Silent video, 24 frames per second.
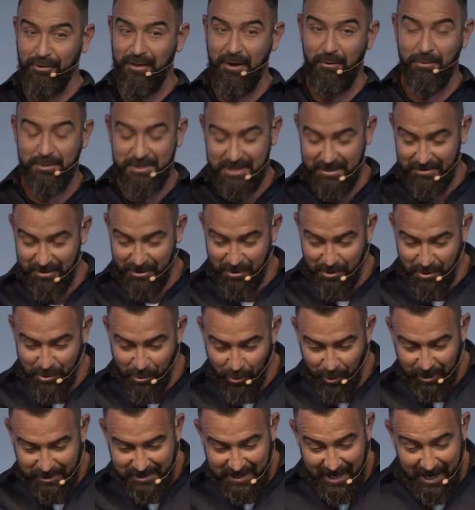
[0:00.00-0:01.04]
that was in the New
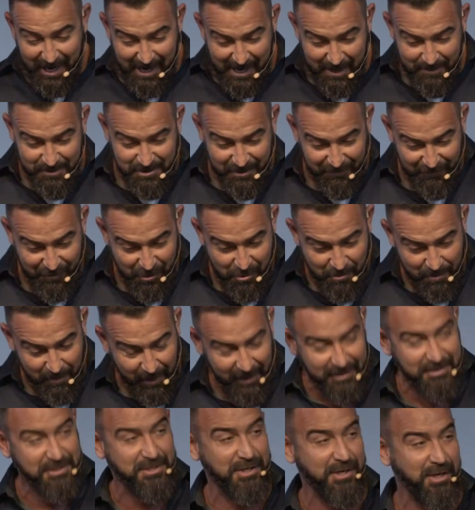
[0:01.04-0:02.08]
York Times a few
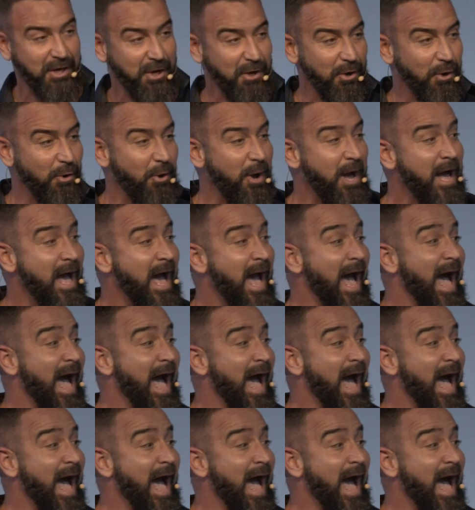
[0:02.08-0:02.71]
months ago,